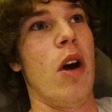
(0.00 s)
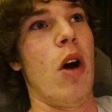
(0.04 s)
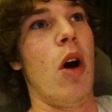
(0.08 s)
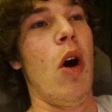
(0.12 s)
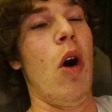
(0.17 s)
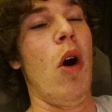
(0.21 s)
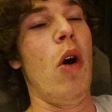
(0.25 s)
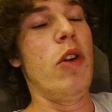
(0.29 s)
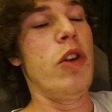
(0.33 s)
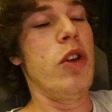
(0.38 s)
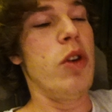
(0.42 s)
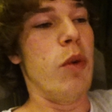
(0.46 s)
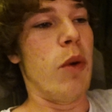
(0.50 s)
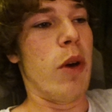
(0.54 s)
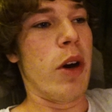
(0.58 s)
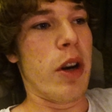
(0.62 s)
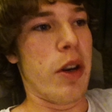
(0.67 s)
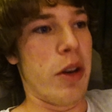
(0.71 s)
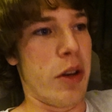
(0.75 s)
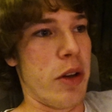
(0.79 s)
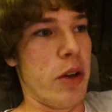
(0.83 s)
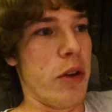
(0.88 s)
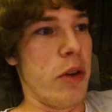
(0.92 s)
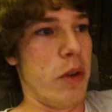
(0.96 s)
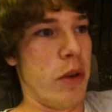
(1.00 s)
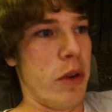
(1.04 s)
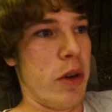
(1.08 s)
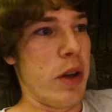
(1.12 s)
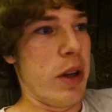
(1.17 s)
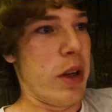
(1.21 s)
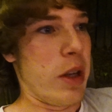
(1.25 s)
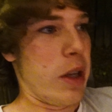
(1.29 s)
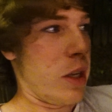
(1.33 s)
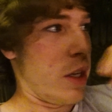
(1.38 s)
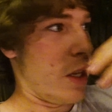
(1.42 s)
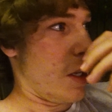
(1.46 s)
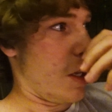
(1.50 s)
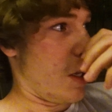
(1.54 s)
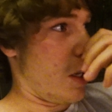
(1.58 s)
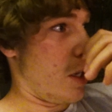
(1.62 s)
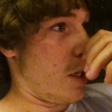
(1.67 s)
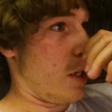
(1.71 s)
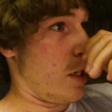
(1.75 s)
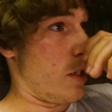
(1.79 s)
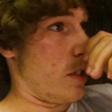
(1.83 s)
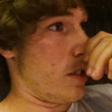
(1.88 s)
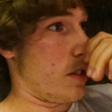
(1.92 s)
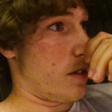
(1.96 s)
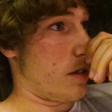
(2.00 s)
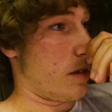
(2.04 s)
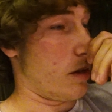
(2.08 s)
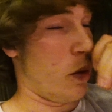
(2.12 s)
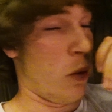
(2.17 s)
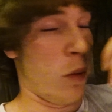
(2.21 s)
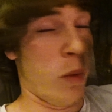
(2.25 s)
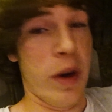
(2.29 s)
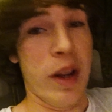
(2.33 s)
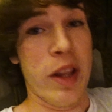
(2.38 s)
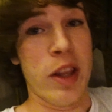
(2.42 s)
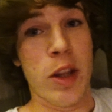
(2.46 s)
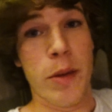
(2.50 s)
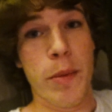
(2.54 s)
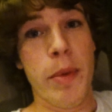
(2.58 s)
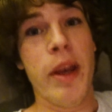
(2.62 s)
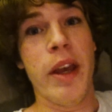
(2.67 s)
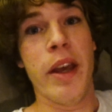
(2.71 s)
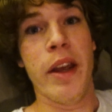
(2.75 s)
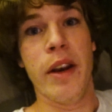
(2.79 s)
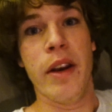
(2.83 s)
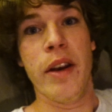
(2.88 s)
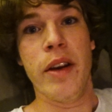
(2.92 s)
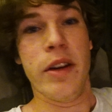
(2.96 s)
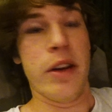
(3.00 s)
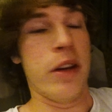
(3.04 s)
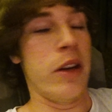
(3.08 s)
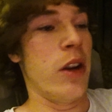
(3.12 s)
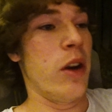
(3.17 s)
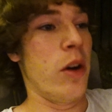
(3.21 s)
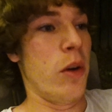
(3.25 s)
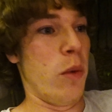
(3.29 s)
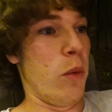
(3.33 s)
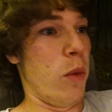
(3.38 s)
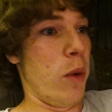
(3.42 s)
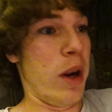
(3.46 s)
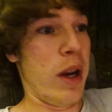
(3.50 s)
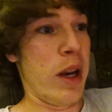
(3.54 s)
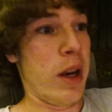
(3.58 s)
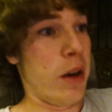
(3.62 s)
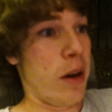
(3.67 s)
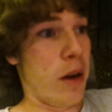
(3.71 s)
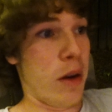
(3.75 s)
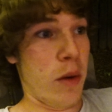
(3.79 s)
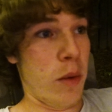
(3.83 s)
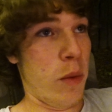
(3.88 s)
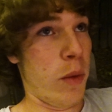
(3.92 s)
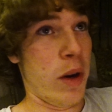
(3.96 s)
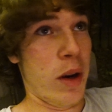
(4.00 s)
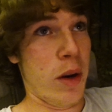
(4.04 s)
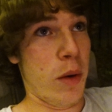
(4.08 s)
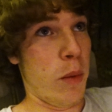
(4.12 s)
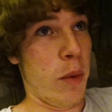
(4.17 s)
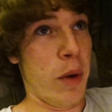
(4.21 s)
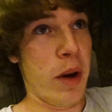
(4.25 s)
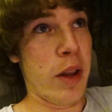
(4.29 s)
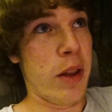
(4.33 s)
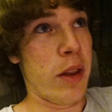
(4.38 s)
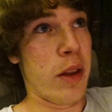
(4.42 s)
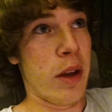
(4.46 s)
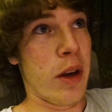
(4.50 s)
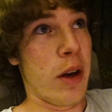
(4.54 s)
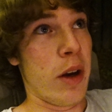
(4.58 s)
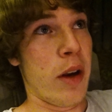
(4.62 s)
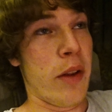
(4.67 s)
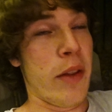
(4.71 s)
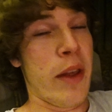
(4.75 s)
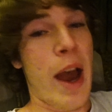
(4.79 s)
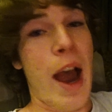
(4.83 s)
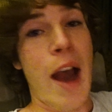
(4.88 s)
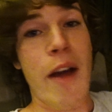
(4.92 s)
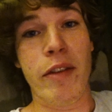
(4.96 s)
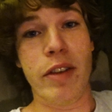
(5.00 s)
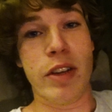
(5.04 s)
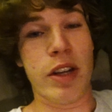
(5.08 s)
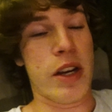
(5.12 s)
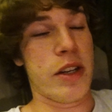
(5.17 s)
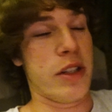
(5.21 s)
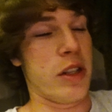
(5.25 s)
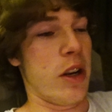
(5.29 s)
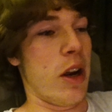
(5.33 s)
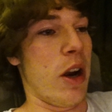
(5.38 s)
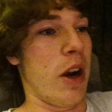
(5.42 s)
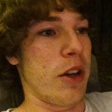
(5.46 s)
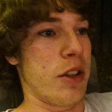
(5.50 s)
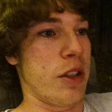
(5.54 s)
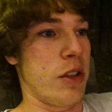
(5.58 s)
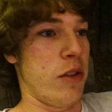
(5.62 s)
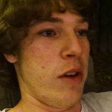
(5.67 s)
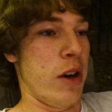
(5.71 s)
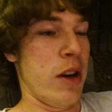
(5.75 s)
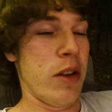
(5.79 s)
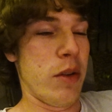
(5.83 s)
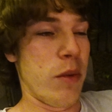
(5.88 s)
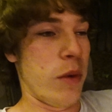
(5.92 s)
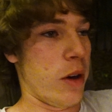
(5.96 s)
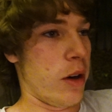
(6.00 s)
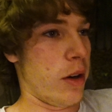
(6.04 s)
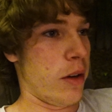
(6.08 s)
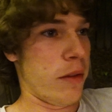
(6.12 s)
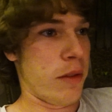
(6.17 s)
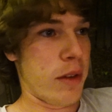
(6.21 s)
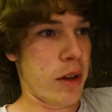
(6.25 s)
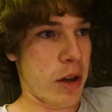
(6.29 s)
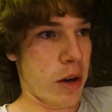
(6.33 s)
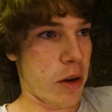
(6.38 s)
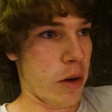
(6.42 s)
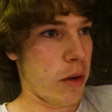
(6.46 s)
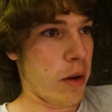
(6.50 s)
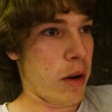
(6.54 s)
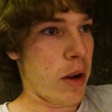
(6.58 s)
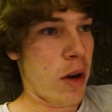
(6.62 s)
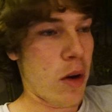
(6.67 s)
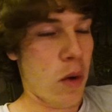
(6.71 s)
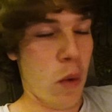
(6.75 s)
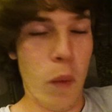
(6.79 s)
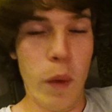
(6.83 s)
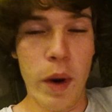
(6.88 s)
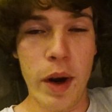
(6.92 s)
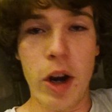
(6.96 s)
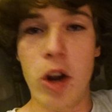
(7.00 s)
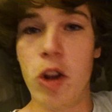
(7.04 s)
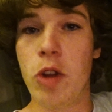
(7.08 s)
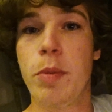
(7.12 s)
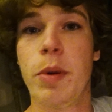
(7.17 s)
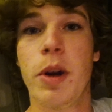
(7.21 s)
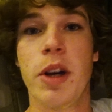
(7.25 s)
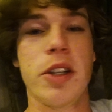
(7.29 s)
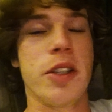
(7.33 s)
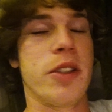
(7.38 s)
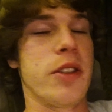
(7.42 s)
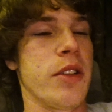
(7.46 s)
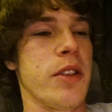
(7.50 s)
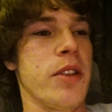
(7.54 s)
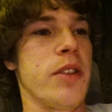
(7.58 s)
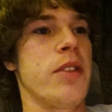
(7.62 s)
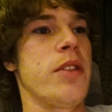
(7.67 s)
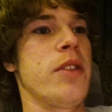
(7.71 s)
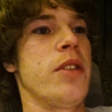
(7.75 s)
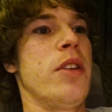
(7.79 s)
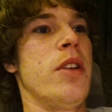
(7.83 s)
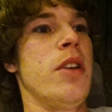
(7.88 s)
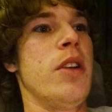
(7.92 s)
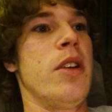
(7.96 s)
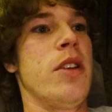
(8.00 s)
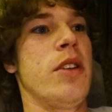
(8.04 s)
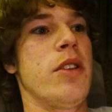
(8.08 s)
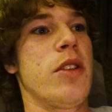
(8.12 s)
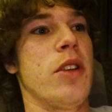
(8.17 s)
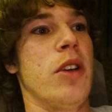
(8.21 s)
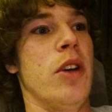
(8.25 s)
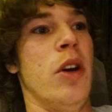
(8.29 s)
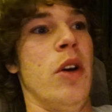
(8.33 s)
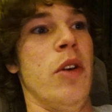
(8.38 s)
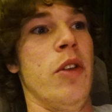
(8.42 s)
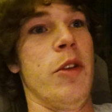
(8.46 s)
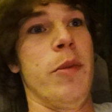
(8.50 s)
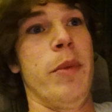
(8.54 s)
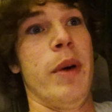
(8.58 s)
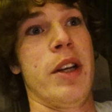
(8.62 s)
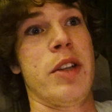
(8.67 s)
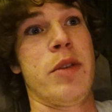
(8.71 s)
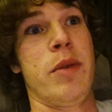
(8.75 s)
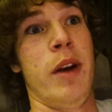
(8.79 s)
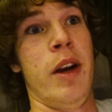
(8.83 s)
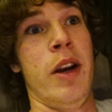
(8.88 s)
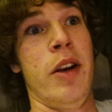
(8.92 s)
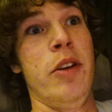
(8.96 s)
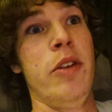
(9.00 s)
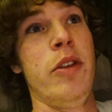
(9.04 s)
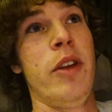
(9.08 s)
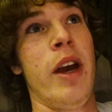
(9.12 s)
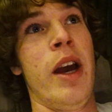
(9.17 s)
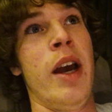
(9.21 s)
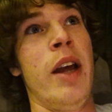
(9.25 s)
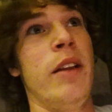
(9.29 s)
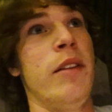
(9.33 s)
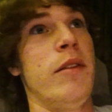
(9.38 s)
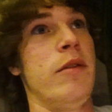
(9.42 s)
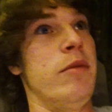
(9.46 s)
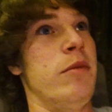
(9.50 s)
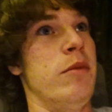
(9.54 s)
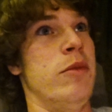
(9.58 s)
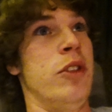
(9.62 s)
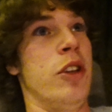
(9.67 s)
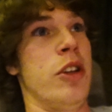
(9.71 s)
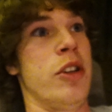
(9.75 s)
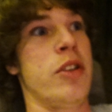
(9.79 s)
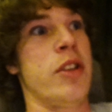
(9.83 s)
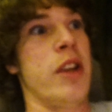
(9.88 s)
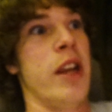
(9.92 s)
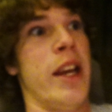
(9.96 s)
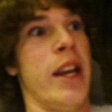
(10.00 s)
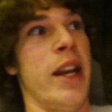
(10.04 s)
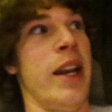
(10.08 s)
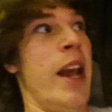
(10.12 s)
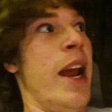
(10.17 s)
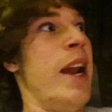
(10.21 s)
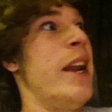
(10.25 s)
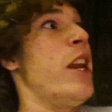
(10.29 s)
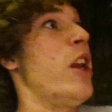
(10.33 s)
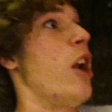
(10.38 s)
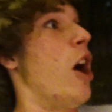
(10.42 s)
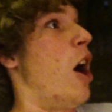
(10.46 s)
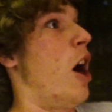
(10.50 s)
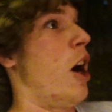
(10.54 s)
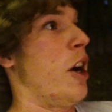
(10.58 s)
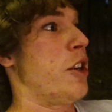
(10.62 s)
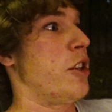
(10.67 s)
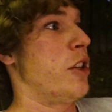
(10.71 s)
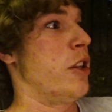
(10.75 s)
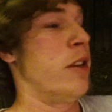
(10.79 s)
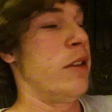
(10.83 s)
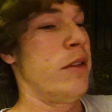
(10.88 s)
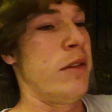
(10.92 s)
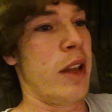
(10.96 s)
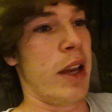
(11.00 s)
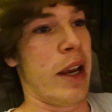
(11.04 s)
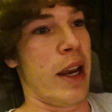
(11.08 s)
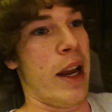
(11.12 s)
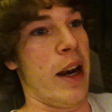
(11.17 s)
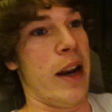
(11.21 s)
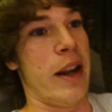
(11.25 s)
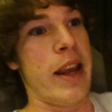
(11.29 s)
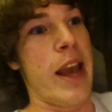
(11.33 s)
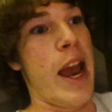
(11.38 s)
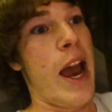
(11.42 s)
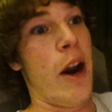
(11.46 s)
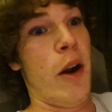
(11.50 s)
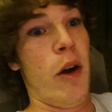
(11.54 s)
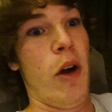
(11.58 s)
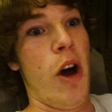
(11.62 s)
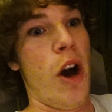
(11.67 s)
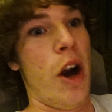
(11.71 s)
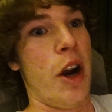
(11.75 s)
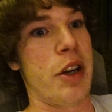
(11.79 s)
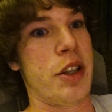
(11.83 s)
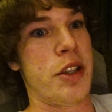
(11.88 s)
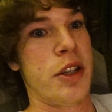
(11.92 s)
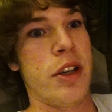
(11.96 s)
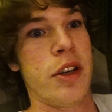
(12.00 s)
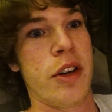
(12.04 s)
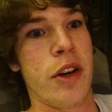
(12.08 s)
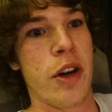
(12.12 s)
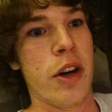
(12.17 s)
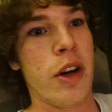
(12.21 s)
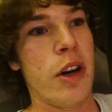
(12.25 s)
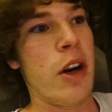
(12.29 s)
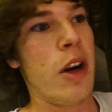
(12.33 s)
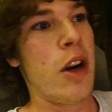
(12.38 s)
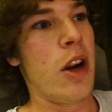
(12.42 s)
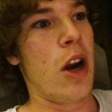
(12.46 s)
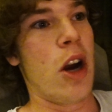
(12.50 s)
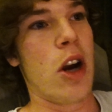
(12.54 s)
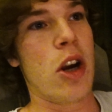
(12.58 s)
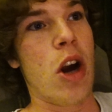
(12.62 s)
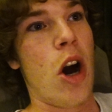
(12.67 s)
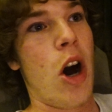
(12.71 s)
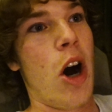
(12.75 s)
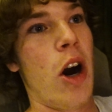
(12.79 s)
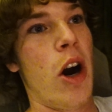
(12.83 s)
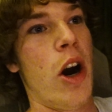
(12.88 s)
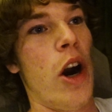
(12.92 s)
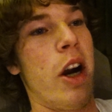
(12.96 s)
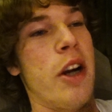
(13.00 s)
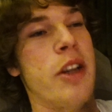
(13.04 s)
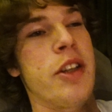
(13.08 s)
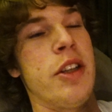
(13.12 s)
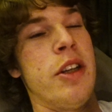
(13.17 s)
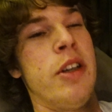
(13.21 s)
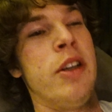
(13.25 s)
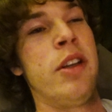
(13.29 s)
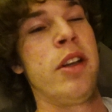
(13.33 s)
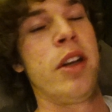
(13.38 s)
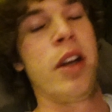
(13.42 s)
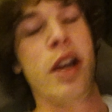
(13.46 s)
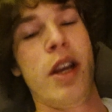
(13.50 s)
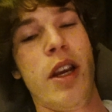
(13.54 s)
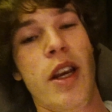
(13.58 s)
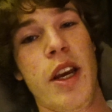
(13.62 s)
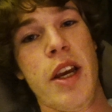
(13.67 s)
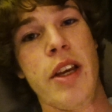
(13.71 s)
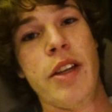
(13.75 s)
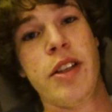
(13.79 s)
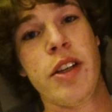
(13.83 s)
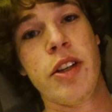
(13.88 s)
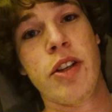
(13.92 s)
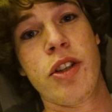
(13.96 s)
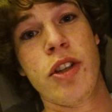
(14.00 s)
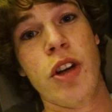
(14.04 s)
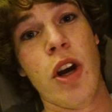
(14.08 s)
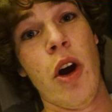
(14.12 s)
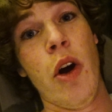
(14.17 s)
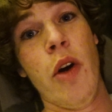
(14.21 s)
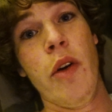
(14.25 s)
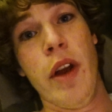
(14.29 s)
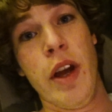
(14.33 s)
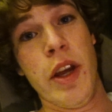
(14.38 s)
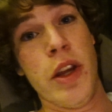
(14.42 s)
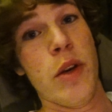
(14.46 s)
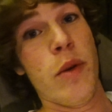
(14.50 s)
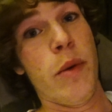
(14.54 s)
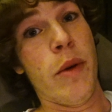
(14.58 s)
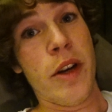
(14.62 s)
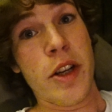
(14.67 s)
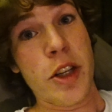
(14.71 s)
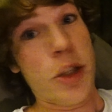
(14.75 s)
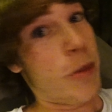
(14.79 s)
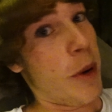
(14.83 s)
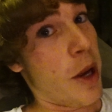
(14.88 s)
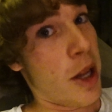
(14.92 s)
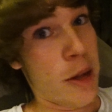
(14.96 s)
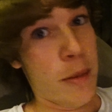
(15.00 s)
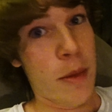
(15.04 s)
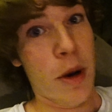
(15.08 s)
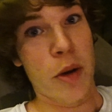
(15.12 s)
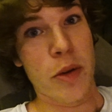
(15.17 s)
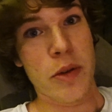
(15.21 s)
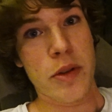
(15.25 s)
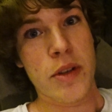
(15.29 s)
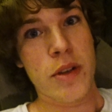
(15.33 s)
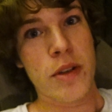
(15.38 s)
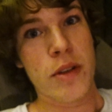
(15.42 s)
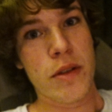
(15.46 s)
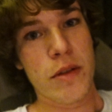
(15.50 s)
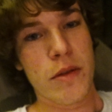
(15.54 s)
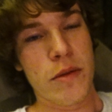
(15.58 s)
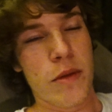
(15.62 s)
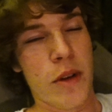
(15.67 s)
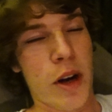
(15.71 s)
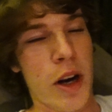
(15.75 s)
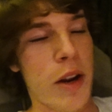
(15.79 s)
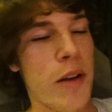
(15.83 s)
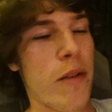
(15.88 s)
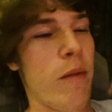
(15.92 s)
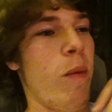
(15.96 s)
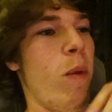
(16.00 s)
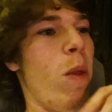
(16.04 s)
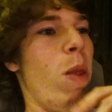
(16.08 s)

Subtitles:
All you want to do is win the bid, you know, win the advertising auction, right? You want to, you know, win all the purchases. So the best way to do that, just like in any auction, like at a cattle auction or a car auction, is to show that you want to spend the most, right?